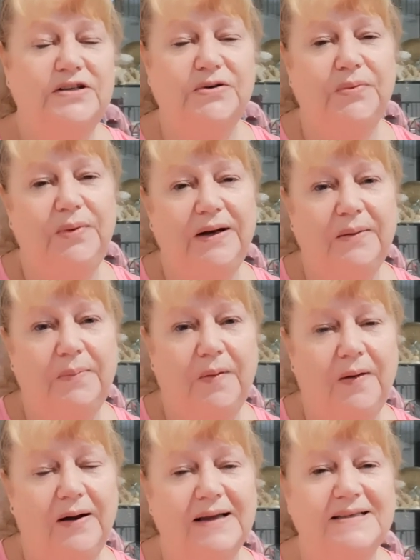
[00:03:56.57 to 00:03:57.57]
to win a
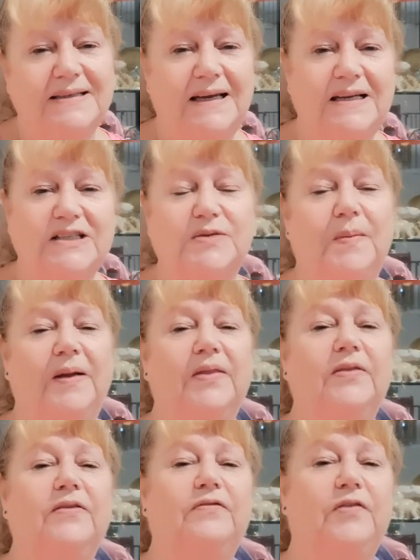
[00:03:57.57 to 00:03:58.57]
prize each
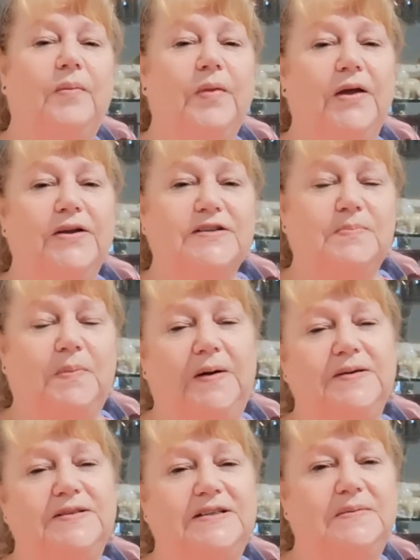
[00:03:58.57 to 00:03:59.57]
month from those
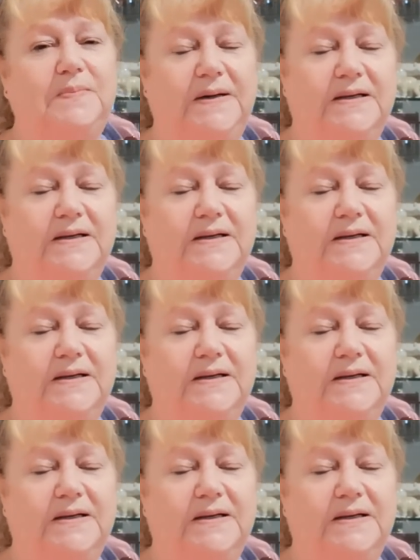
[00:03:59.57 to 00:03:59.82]
posted